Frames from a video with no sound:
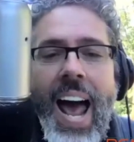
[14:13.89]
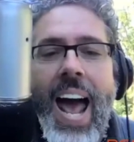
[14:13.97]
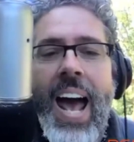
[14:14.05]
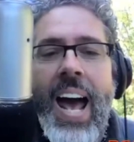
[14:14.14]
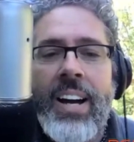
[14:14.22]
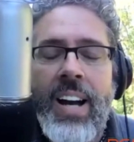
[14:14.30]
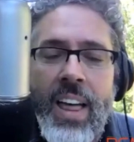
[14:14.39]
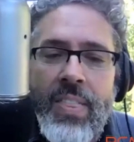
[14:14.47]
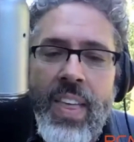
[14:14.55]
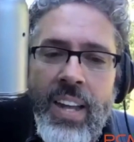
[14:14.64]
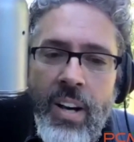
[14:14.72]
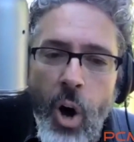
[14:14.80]
and and
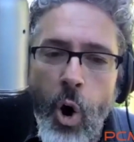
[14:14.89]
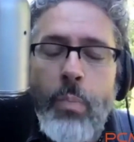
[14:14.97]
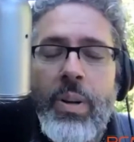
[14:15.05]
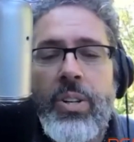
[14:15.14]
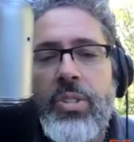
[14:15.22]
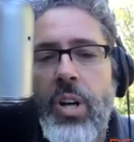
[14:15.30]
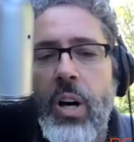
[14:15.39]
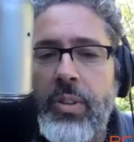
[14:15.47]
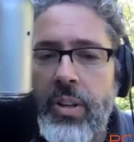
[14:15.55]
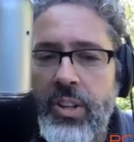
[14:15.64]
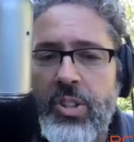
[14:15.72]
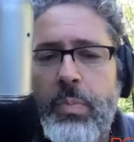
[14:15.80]
then open yourself
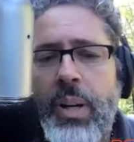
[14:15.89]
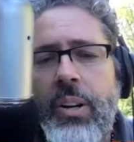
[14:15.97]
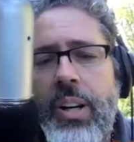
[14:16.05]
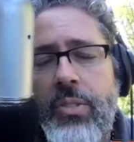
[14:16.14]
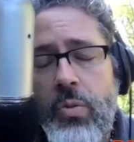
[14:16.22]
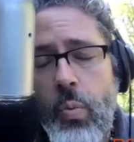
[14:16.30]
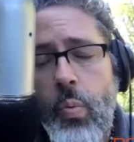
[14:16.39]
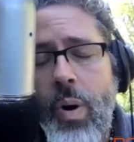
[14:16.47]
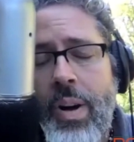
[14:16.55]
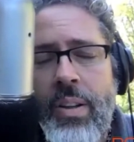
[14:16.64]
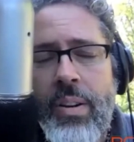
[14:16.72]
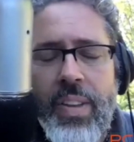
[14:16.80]
to the experience.
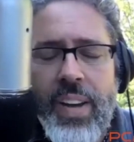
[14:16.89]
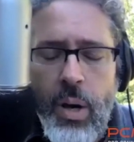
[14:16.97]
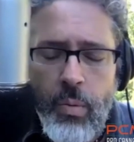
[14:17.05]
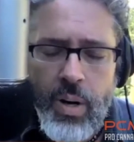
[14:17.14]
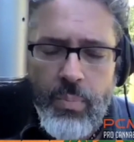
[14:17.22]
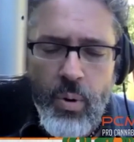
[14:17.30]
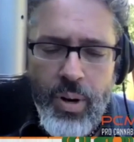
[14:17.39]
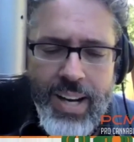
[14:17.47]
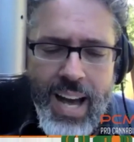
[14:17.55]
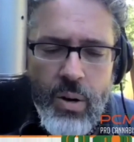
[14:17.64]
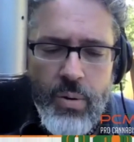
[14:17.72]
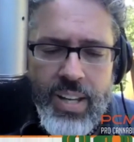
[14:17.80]
One other thing I want to point
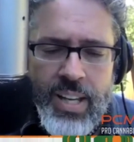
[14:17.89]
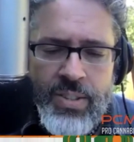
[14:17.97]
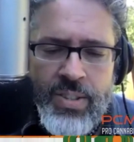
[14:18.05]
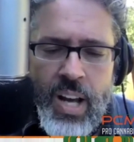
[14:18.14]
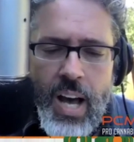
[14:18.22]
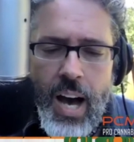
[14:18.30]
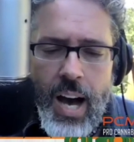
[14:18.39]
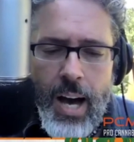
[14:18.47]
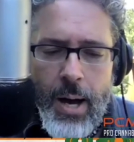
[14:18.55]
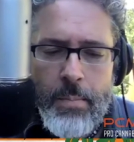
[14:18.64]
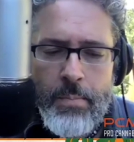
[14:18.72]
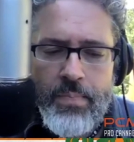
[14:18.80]
out is,
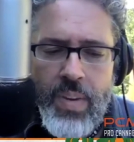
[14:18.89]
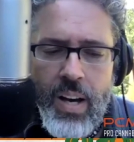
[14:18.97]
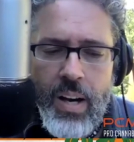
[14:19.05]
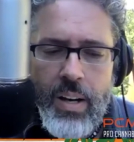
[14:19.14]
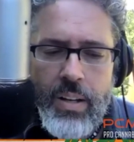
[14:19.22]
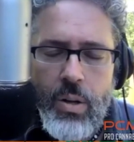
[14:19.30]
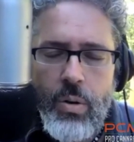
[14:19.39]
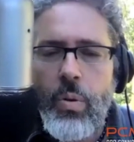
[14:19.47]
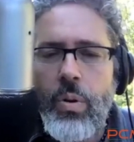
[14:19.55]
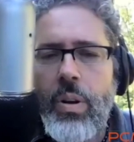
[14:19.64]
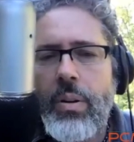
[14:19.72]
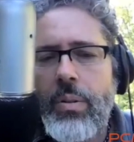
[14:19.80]
um, uh, you know,
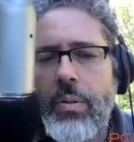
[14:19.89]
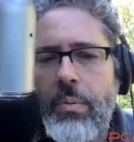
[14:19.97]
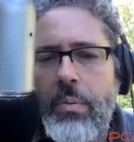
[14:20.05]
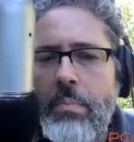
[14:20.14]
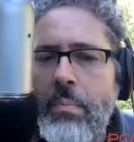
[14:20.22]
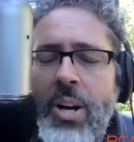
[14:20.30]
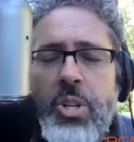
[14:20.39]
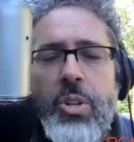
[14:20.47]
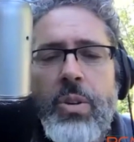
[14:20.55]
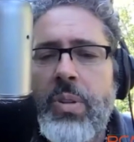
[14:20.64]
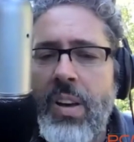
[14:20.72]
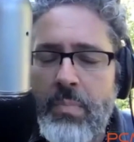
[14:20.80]
uh,
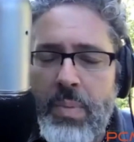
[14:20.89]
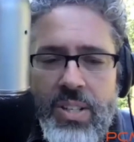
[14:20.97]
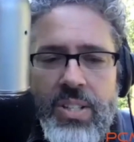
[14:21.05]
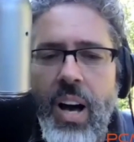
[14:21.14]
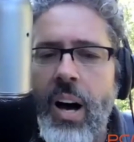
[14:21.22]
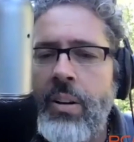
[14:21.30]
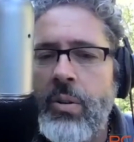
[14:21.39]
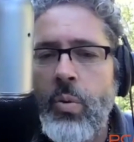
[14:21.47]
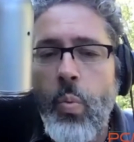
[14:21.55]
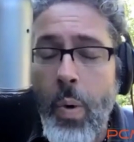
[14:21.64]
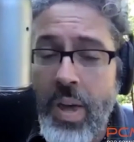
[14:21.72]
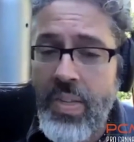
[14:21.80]
mushrooms have been
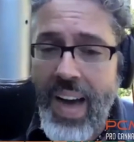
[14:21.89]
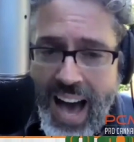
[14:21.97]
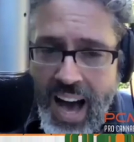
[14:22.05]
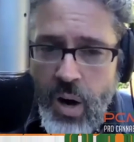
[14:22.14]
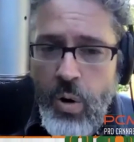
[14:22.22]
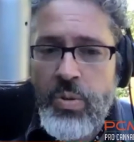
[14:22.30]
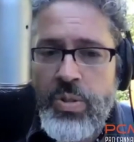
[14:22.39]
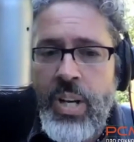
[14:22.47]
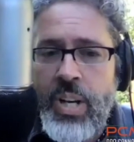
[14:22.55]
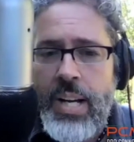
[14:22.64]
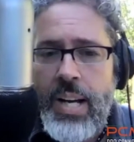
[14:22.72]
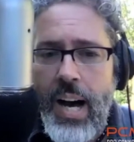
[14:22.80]
done without
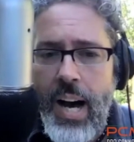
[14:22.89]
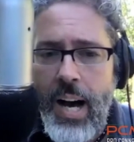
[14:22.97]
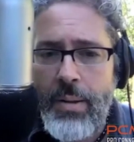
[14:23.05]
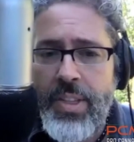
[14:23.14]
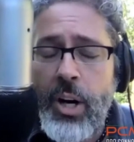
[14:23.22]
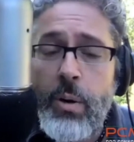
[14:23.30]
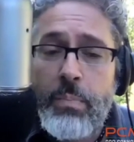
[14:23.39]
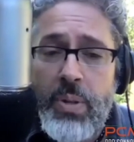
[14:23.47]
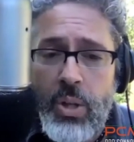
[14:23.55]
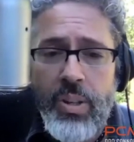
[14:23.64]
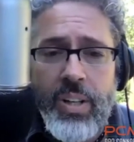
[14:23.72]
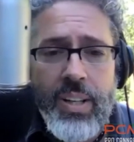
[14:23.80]
uh,
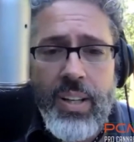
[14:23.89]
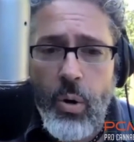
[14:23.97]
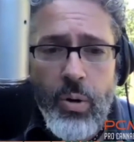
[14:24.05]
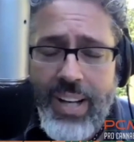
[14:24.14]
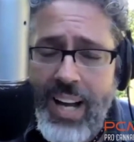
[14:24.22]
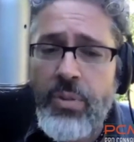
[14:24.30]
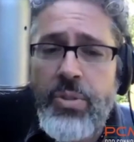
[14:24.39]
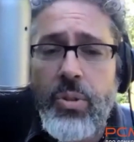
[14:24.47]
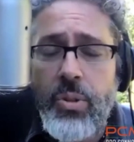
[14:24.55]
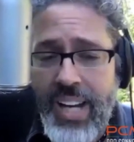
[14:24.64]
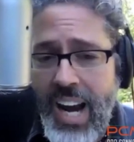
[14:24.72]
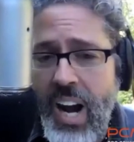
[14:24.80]
therapeutic or
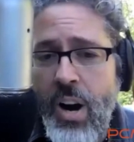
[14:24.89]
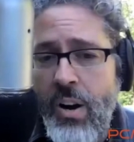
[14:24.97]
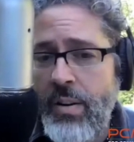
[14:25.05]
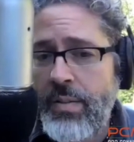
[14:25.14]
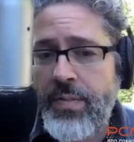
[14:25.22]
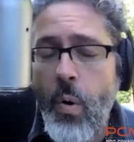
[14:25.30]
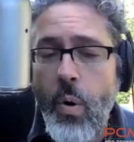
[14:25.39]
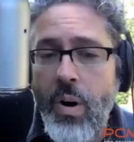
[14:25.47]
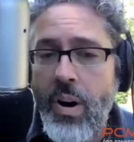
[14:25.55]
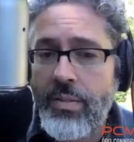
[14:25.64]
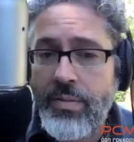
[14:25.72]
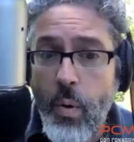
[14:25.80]
counselor care
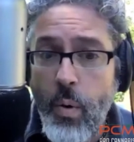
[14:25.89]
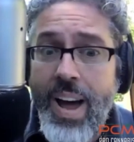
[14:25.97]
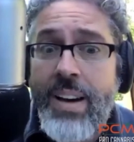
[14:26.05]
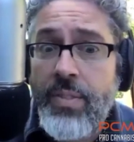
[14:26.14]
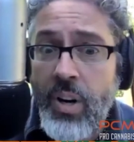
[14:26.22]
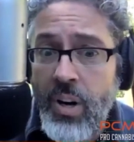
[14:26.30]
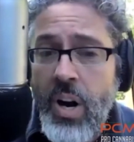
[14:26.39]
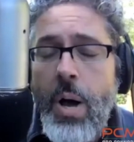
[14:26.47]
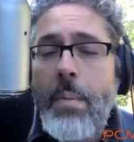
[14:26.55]
for forever.